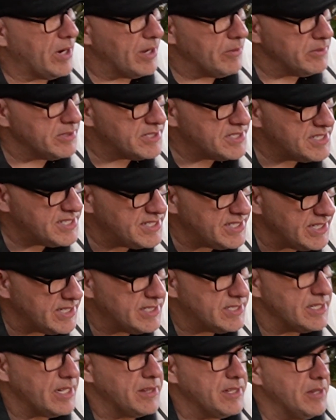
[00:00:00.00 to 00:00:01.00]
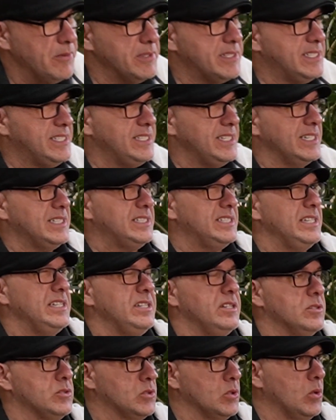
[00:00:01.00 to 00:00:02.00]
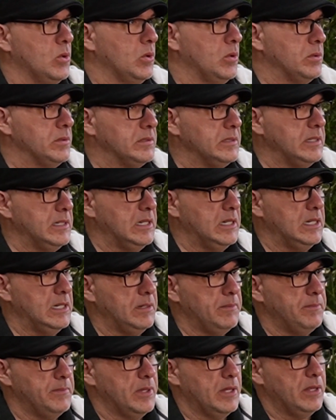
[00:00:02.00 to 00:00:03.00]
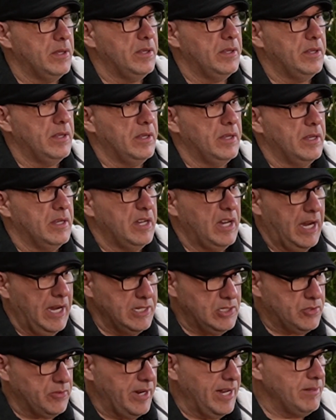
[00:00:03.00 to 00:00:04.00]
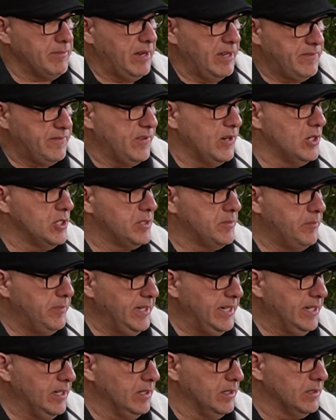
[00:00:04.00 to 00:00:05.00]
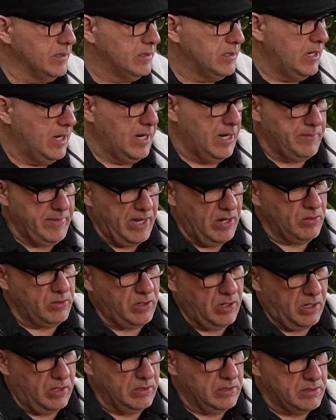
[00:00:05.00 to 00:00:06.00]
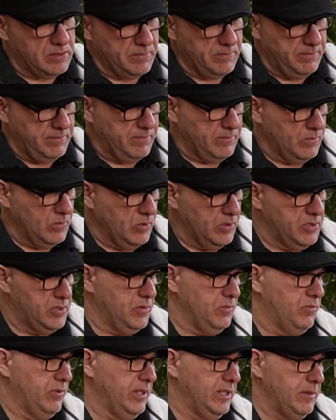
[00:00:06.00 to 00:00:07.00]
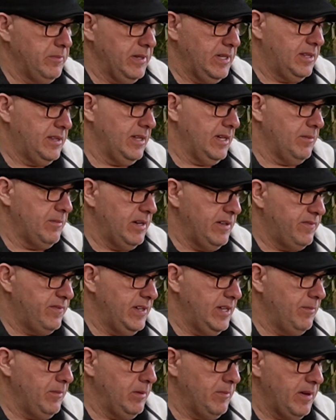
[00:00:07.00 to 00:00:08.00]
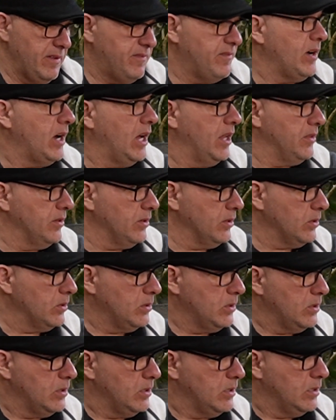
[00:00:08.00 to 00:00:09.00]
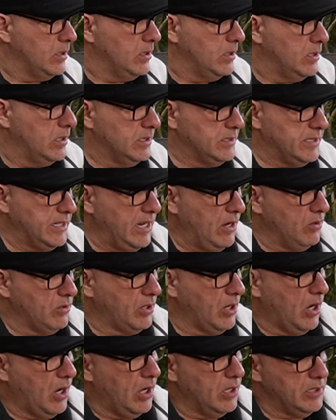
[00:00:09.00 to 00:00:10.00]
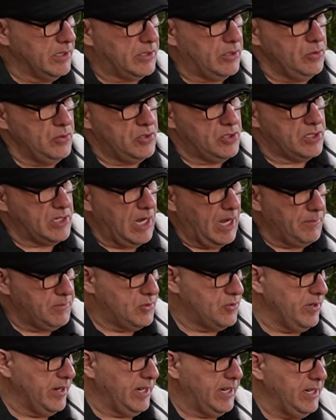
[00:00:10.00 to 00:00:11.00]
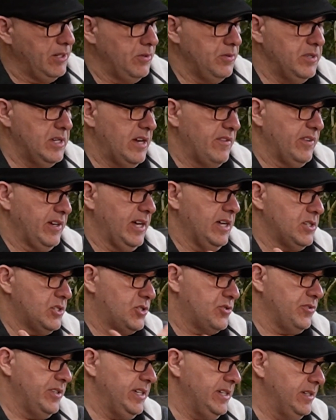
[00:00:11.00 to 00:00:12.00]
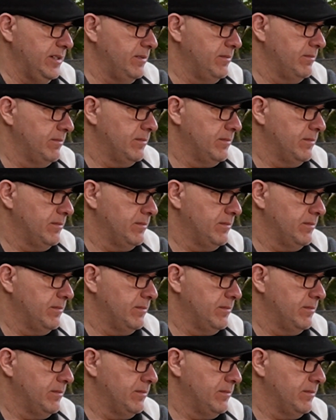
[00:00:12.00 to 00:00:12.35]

I think I was 16 years old. I drank my first beer. Alcoholism was a really big thing in my family. My father was an alcoholic who stopped drinking, who never got treated.